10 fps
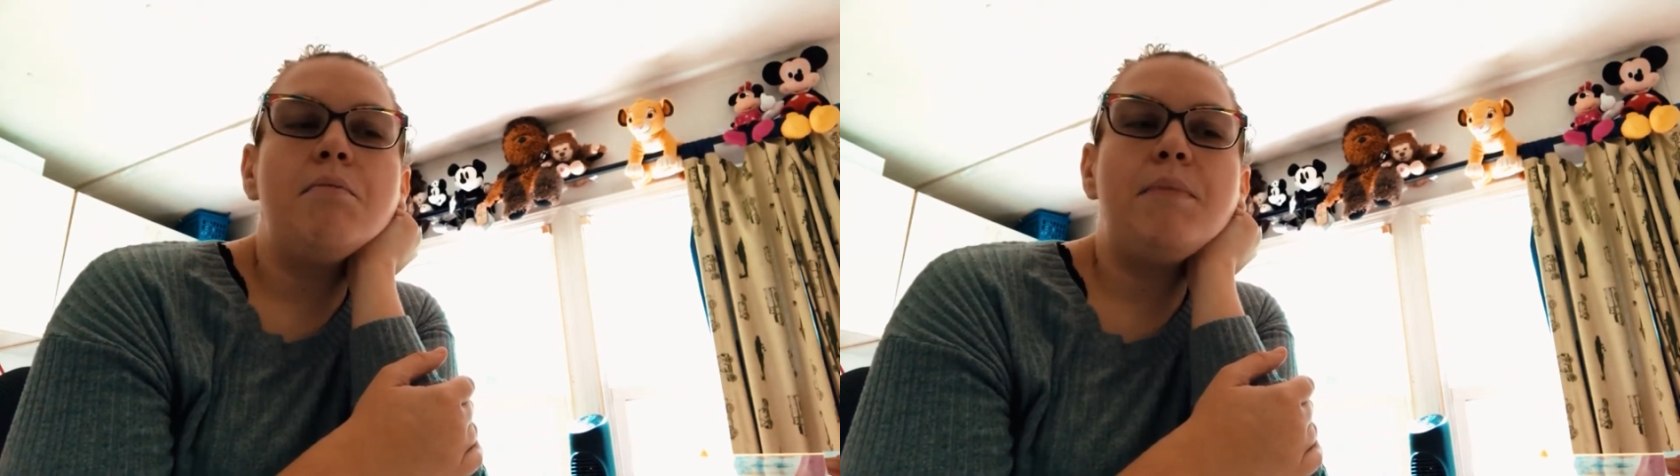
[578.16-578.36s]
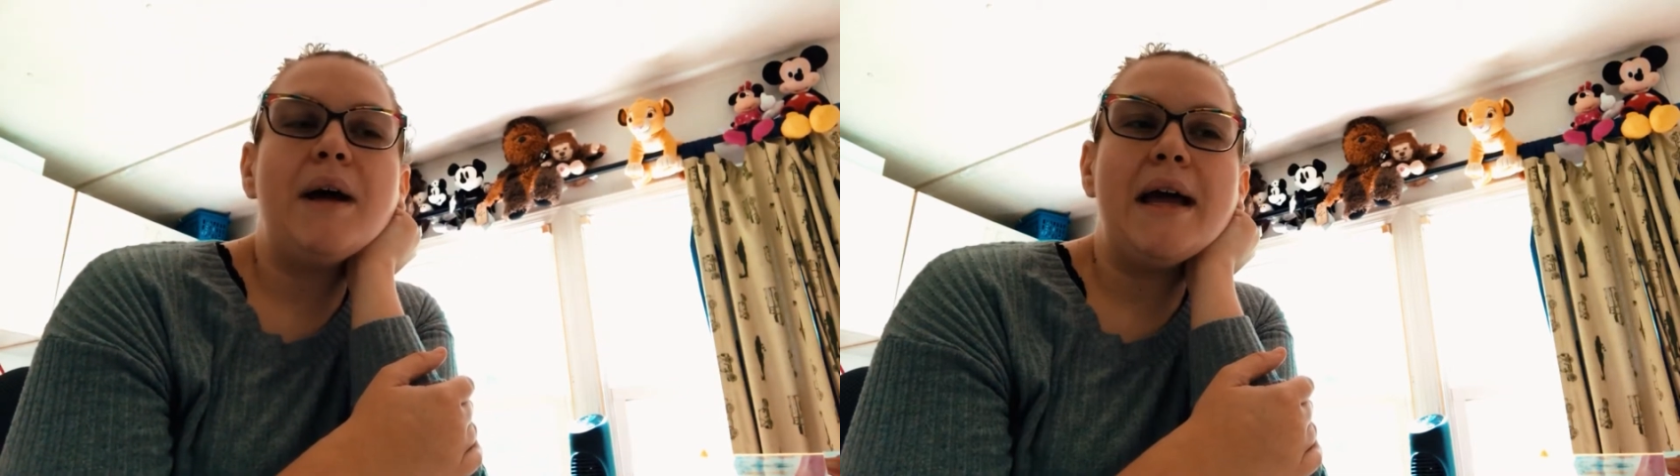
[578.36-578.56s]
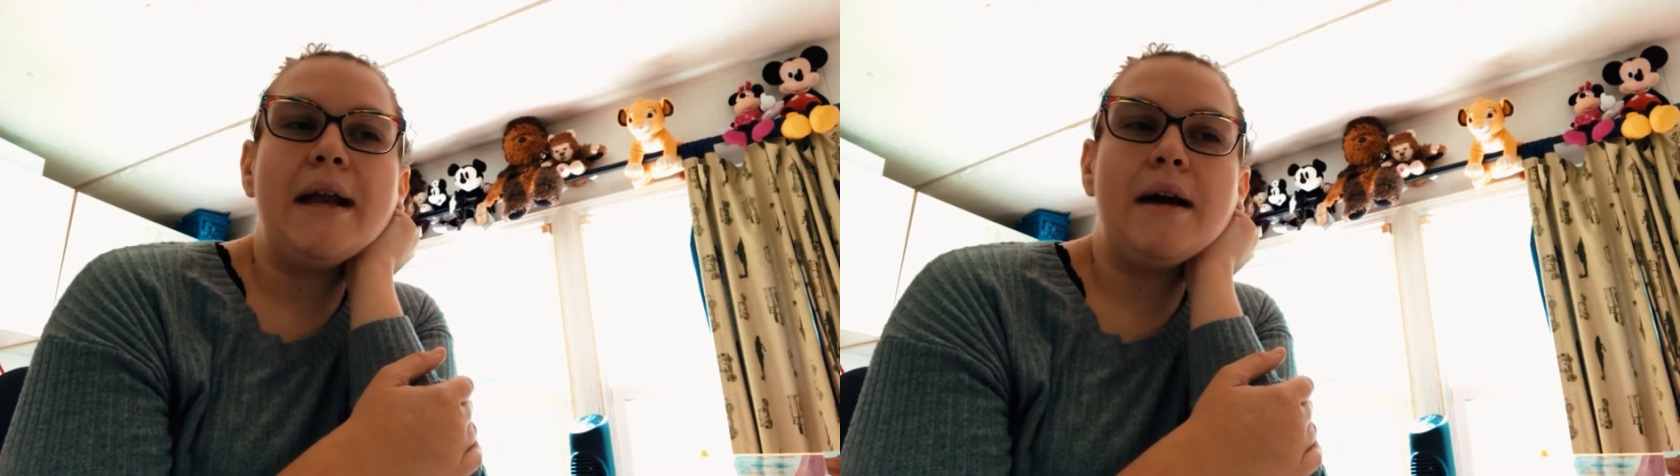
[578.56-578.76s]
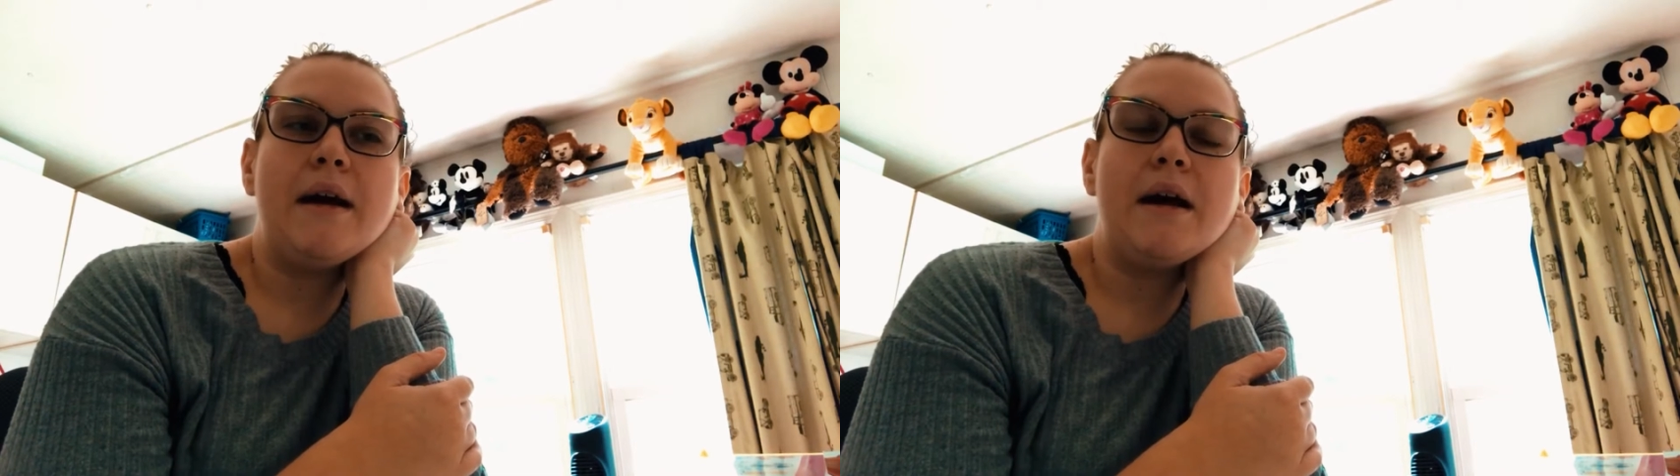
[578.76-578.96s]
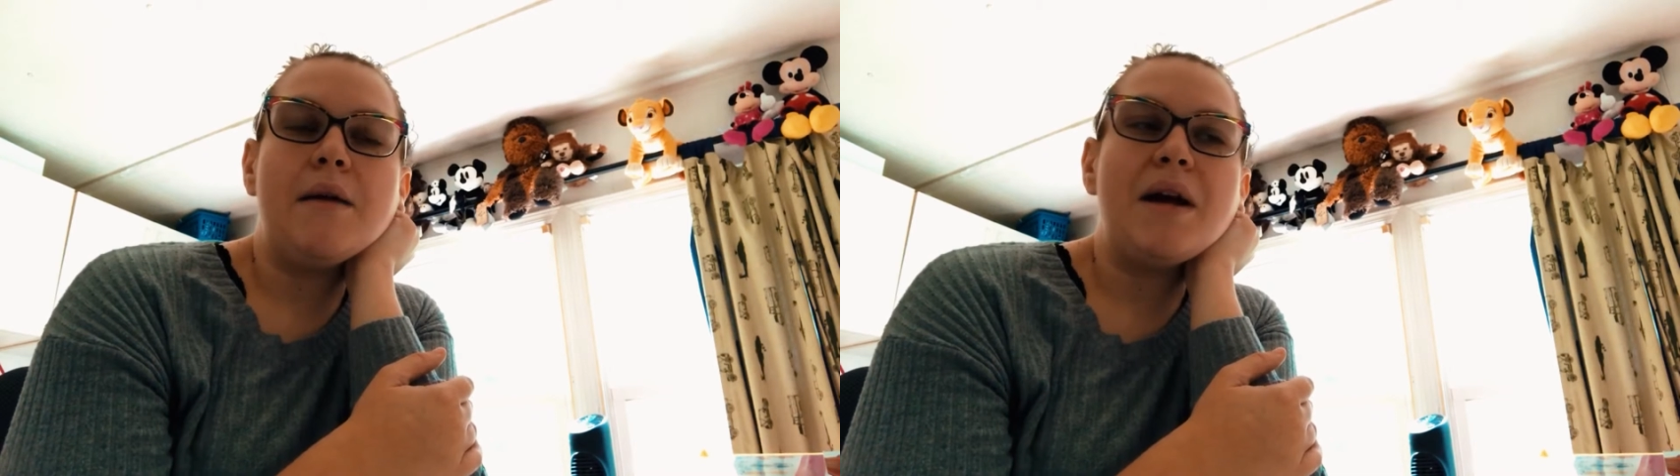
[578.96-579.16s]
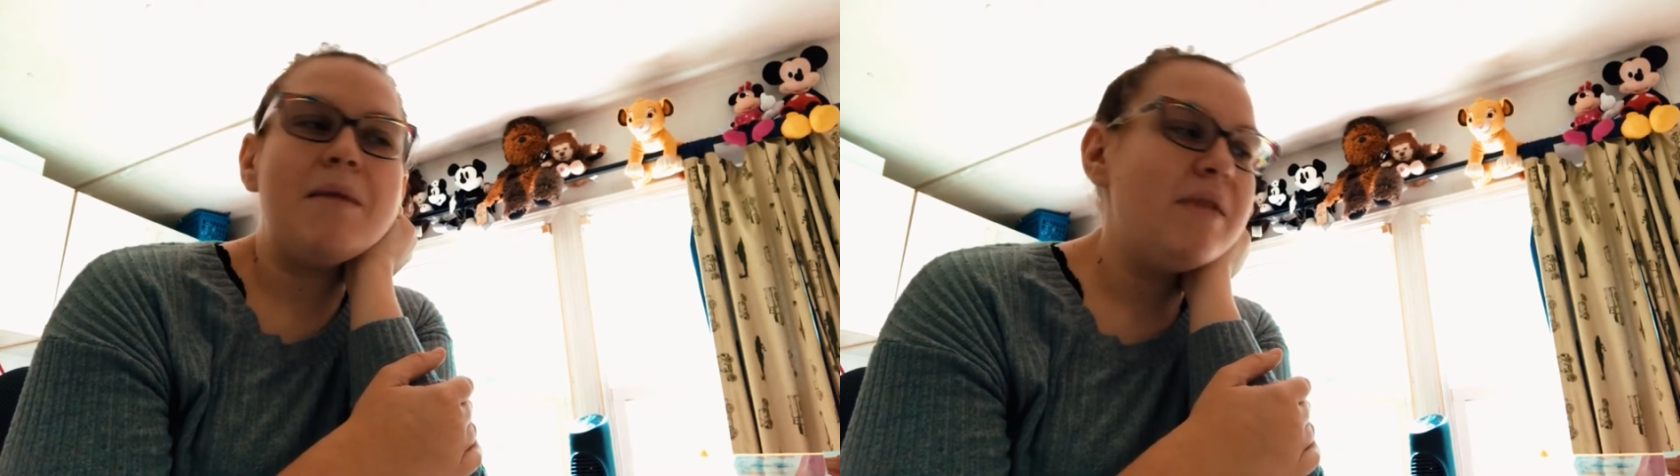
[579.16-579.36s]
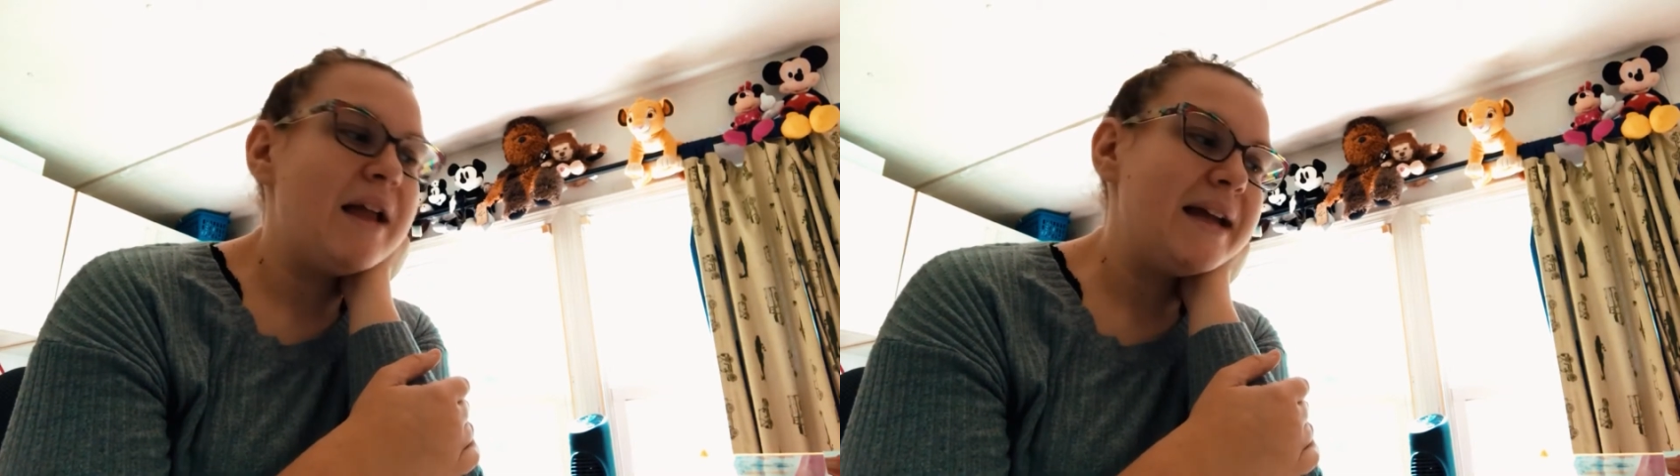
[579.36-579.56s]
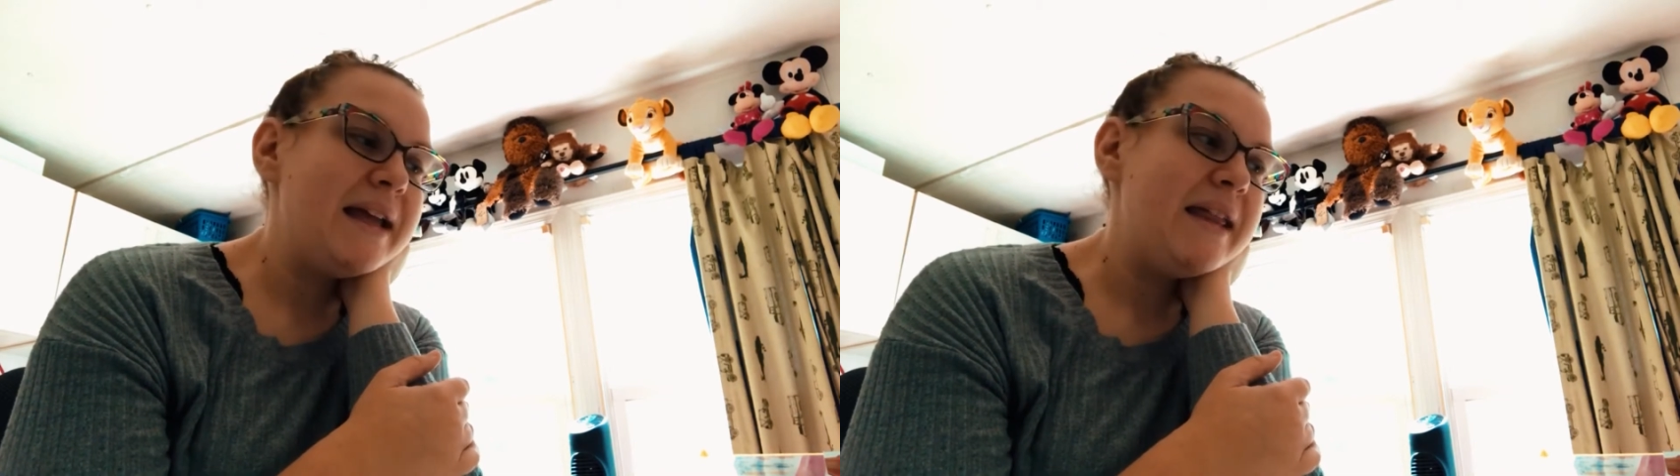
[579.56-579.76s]
But I'm
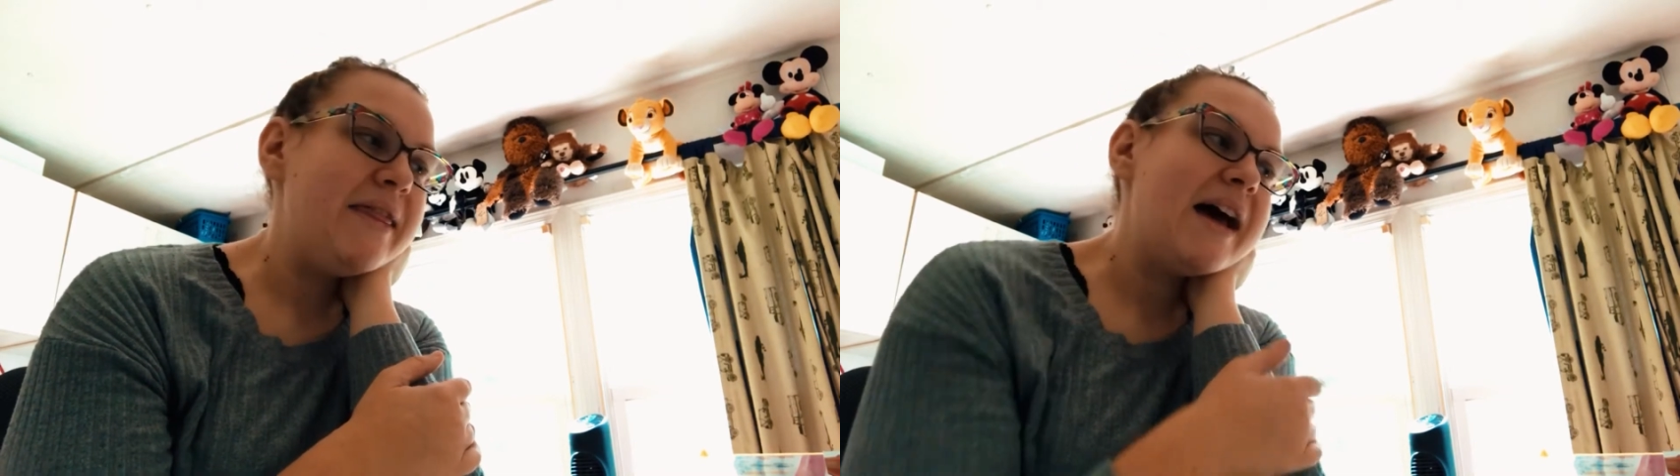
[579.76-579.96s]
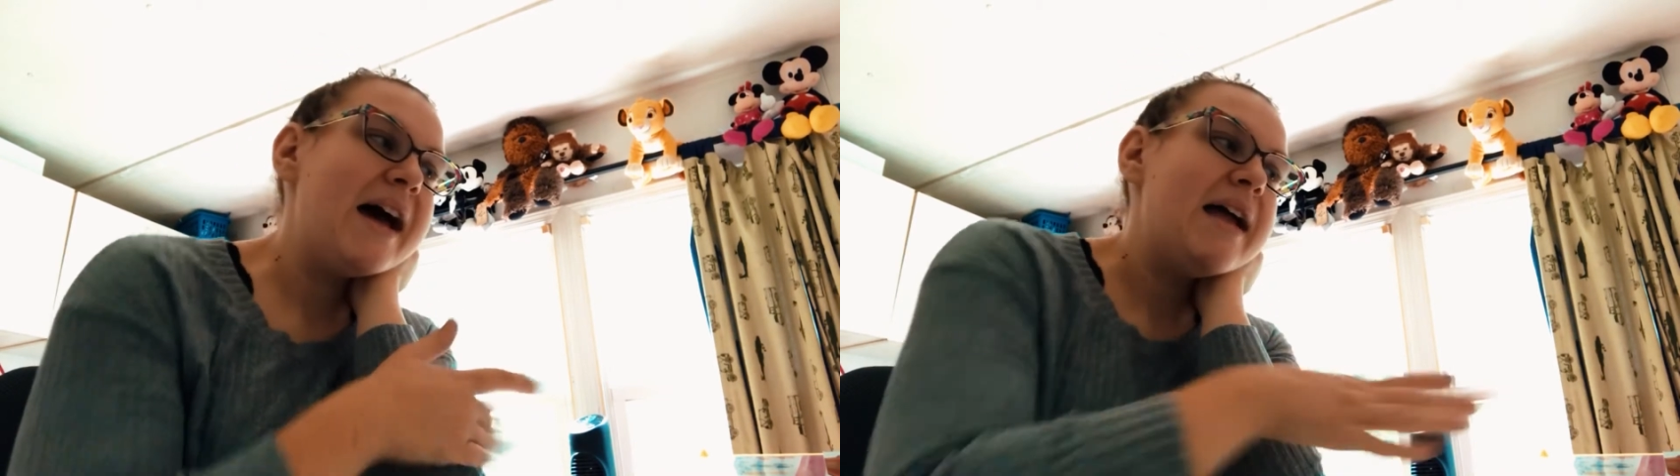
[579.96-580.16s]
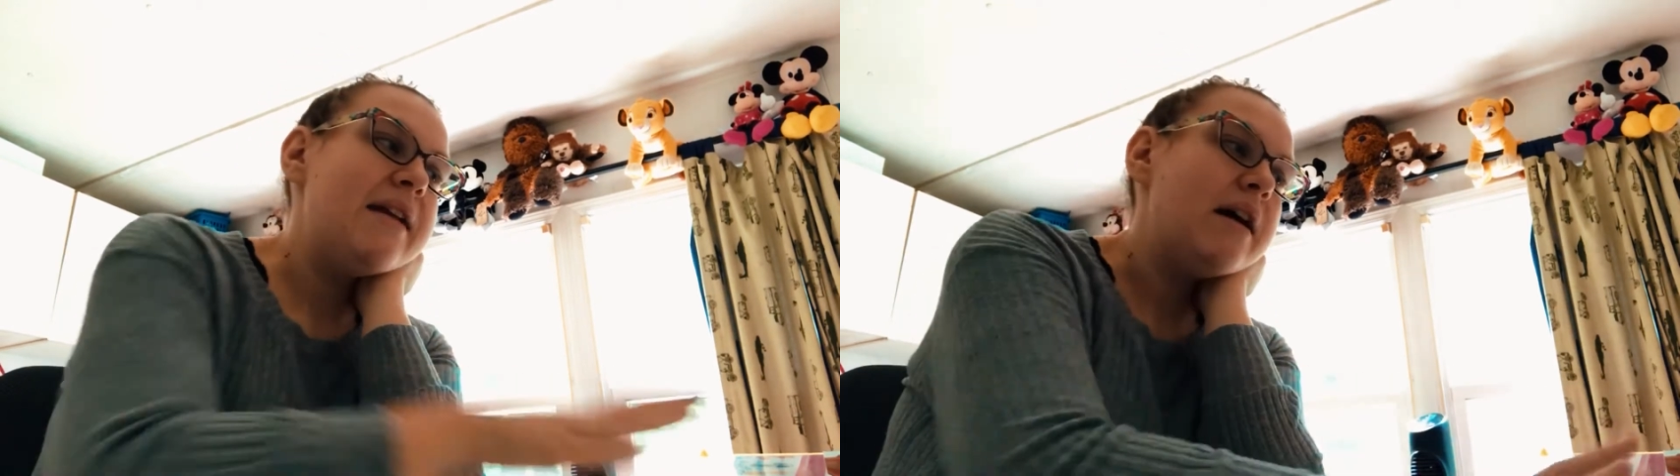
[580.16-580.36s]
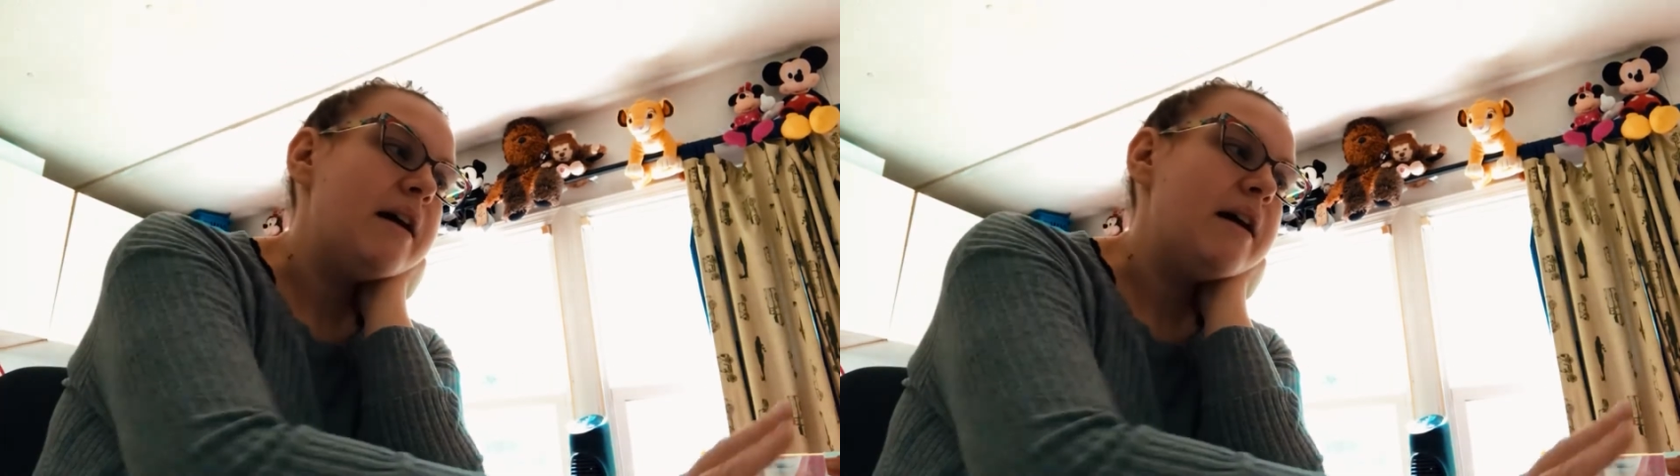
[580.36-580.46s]
lucky that